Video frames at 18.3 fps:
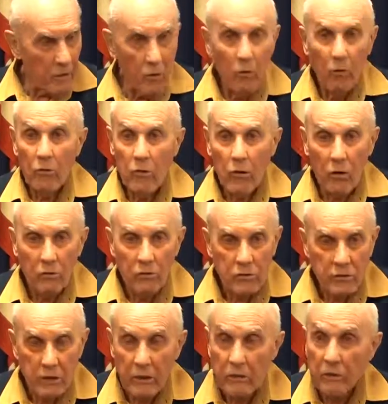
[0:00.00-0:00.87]
Gold
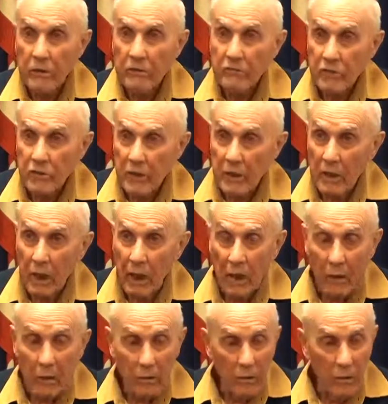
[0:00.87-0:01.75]
Coast area of
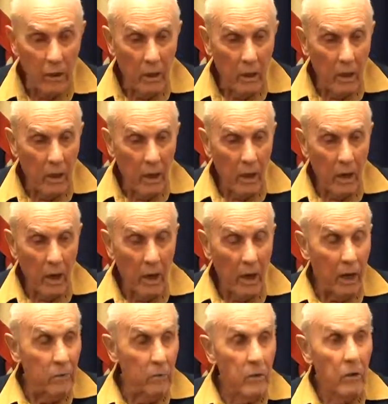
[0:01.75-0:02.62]
Chicago,
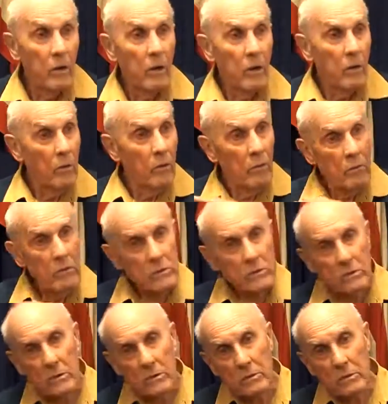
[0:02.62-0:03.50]
and
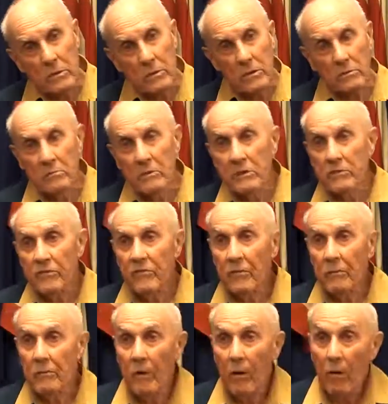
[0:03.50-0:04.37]
was dismissed
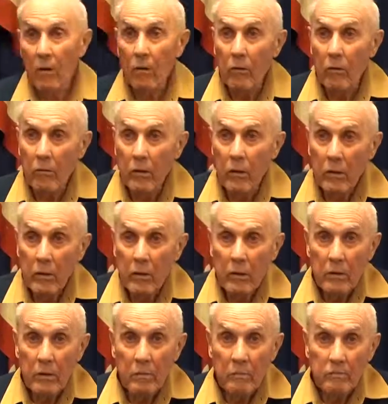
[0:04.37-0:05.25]
from the whole
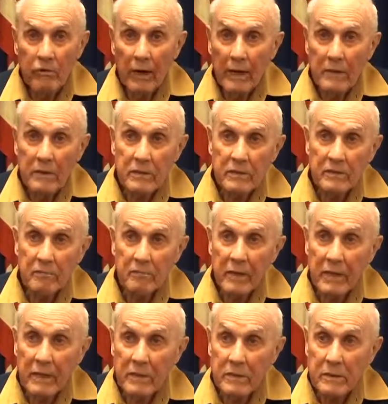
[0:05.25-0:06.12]
practice of
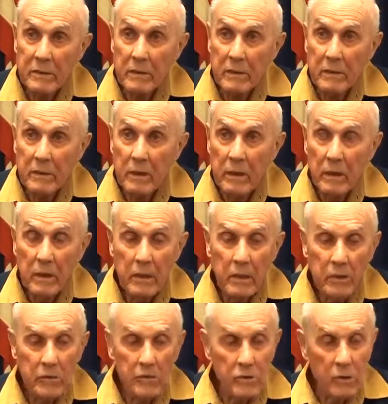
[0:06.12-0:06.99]
medicine.
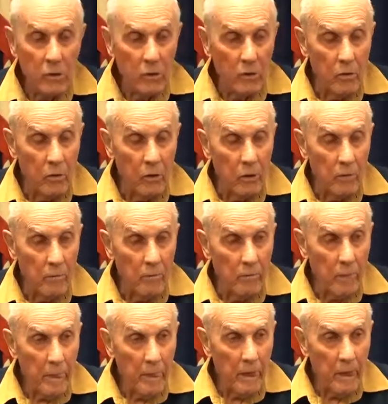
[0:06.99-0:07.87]
Wow. So,
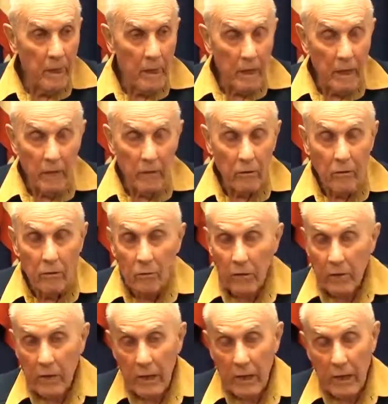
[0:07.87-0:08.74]
and I don't know
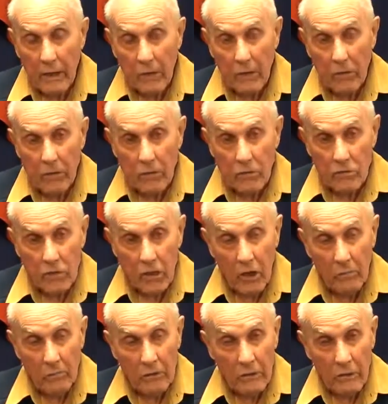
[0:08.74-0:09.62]
whether he had to go to
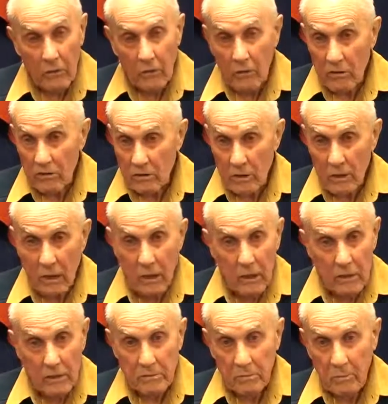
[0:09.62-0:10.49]
jail, but he lost
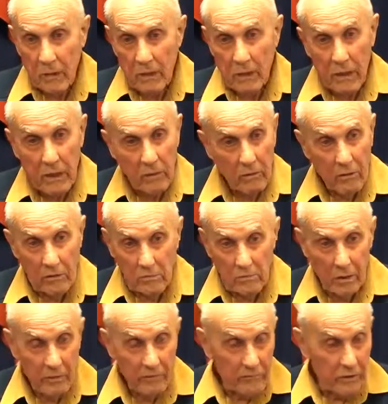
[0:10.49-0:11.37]
his money, he
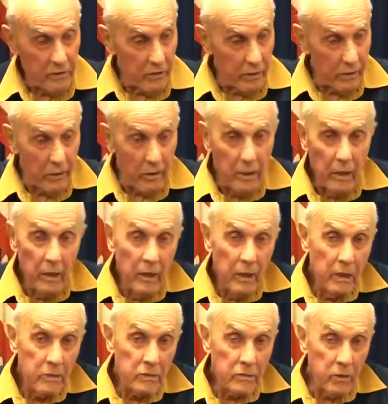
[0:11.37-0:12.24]
lost everything.
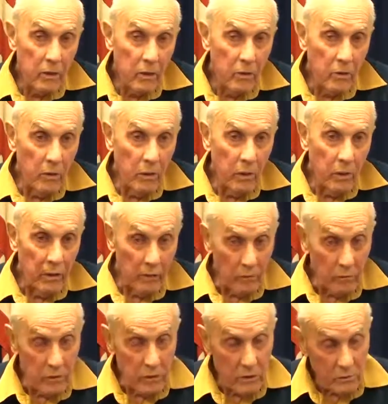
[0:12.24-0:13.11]
So,
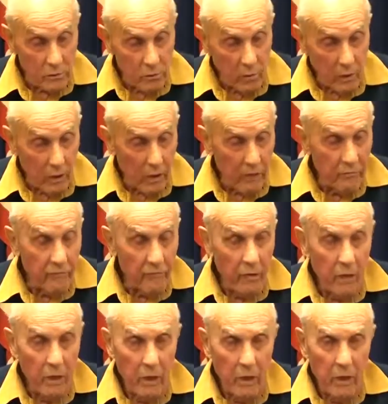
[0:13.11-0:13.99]
and there was his wife.
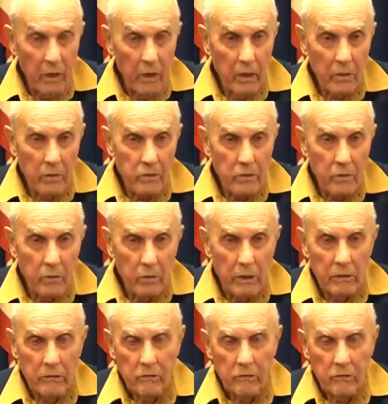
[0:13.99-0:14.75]
So